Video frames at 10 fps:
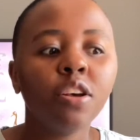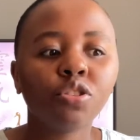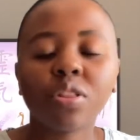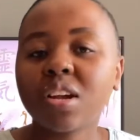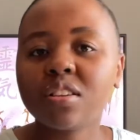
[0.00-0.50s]

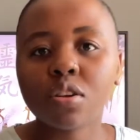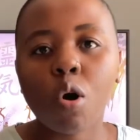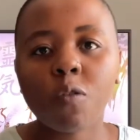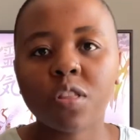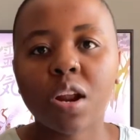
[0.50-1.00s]
So that is the
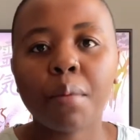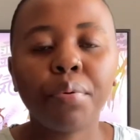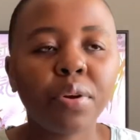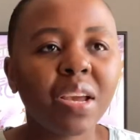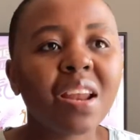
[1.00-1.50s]
offer that I
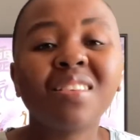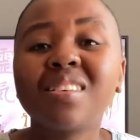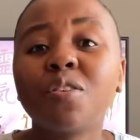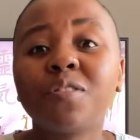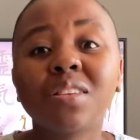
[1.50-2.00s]
put in.
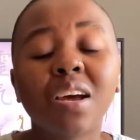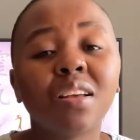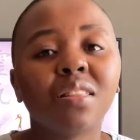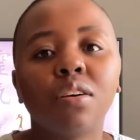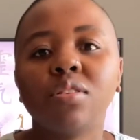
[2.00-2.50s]
Instead of
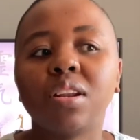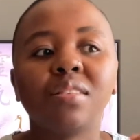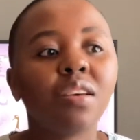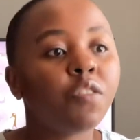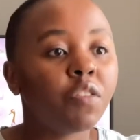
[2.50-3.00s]
600,000, I
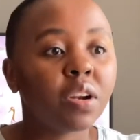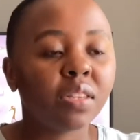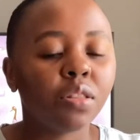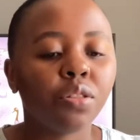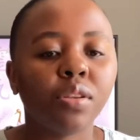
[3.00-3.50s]
said
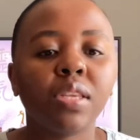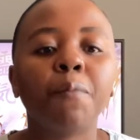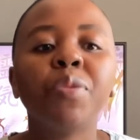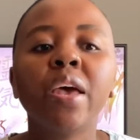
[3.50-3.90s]
530.